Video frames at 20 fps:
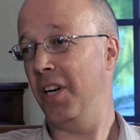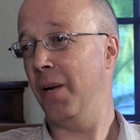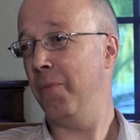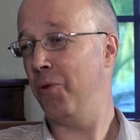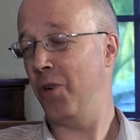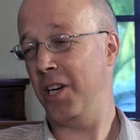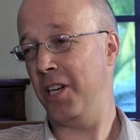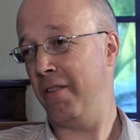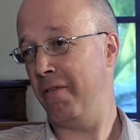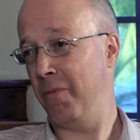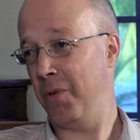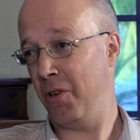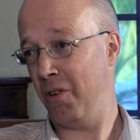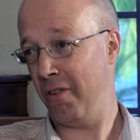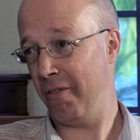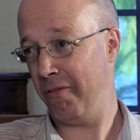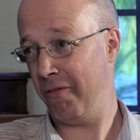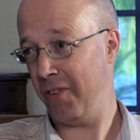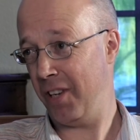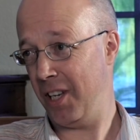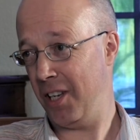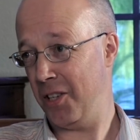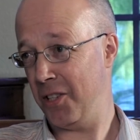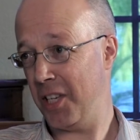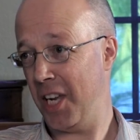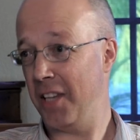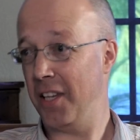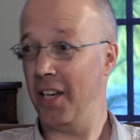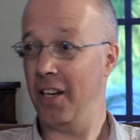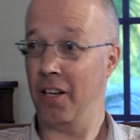liberated from your own
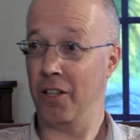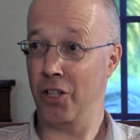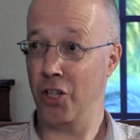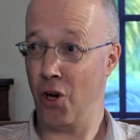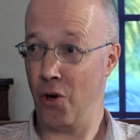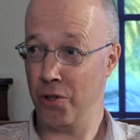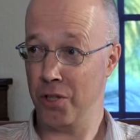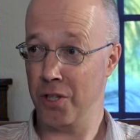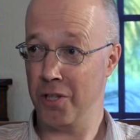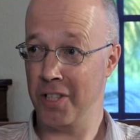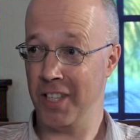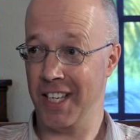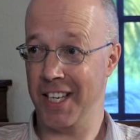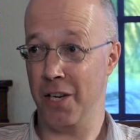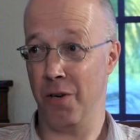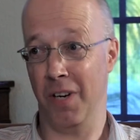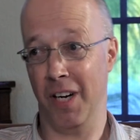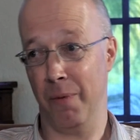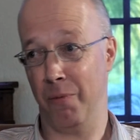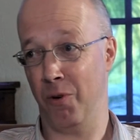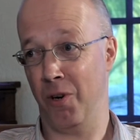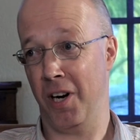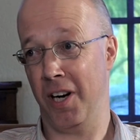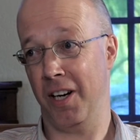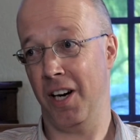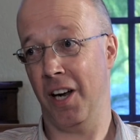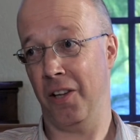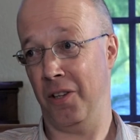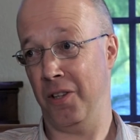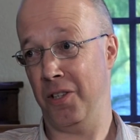fears, and then unconsciously you liberate
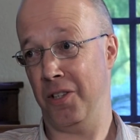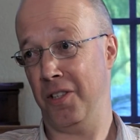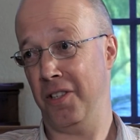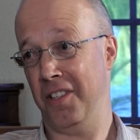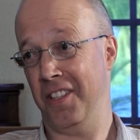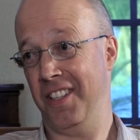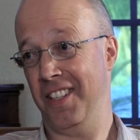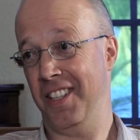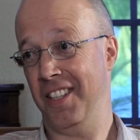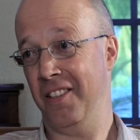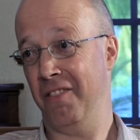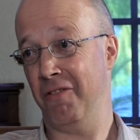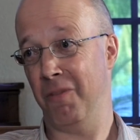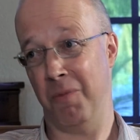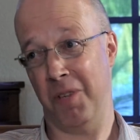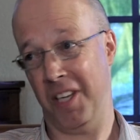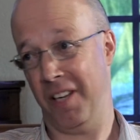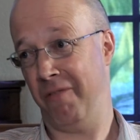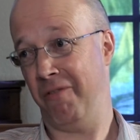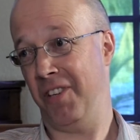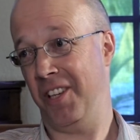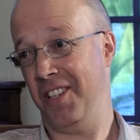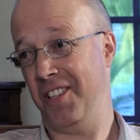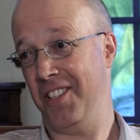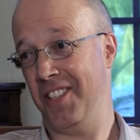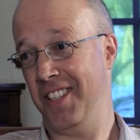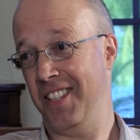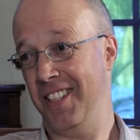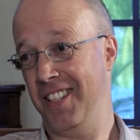others from their fears.